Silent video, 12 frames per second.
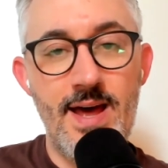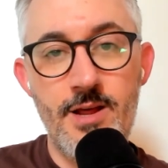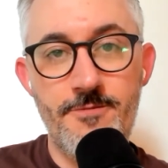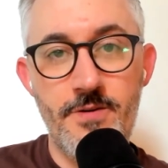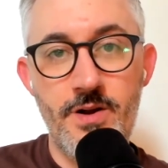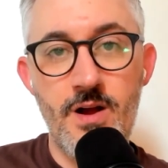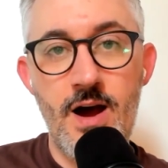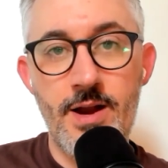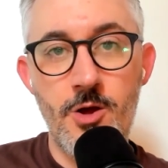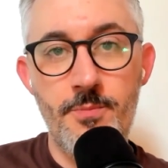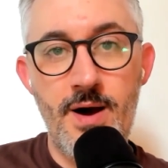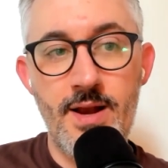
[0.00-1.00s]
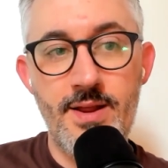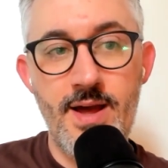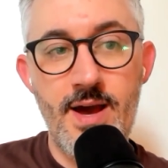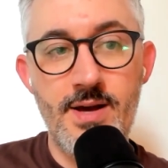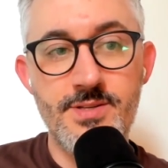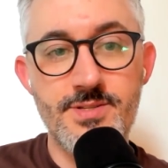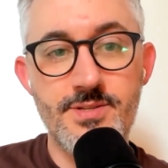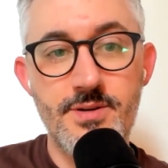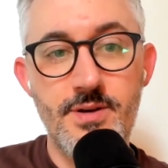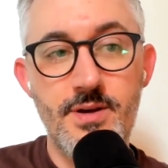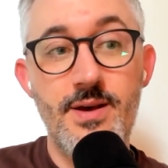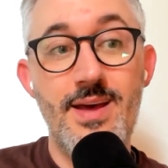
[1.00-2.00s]
edit for your audio podcast
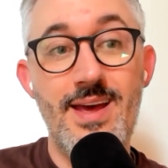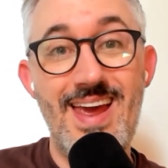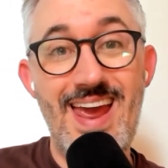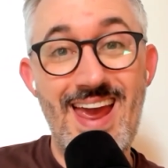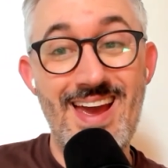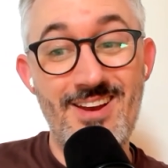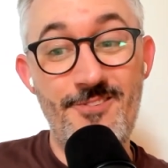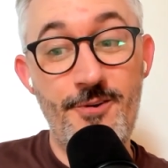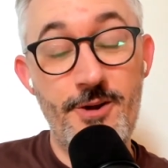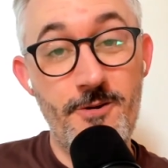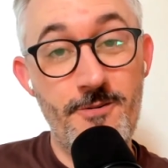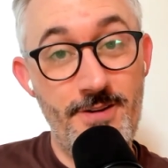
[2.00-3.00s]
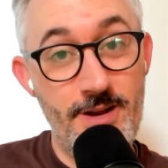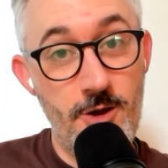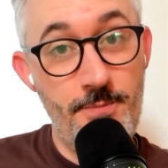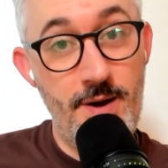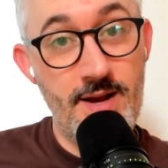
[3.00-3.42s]
and for your video